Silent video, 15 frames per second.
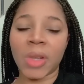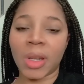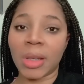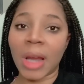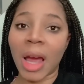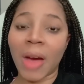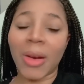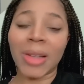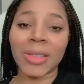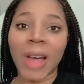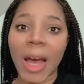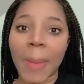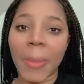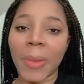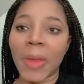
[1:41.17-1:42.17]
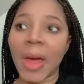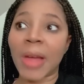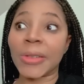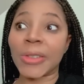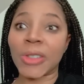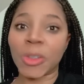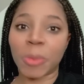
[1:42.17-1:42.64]
And now on top of
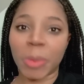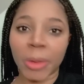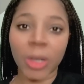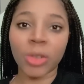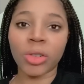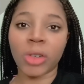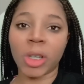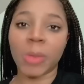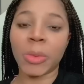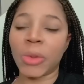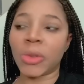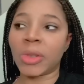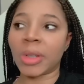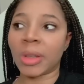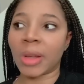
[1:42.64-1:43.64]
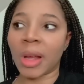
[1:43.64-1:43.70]
that, the spiritual abuse,